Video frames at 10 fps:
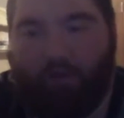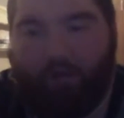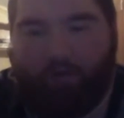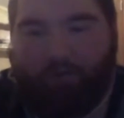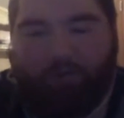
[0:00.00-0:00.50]

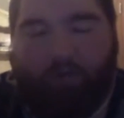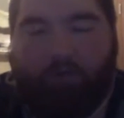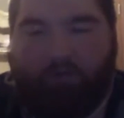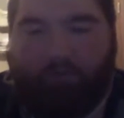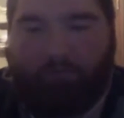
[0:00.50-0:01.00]
So
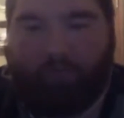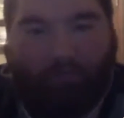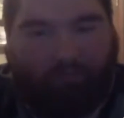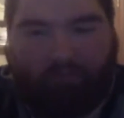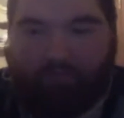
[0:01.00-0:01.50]

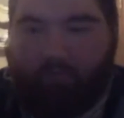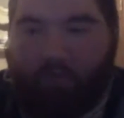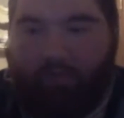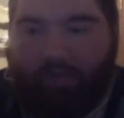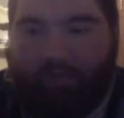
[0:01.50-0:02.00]
that's all I
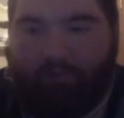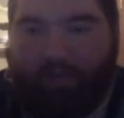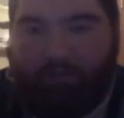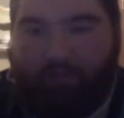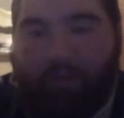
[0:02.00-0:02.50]
have to add with that.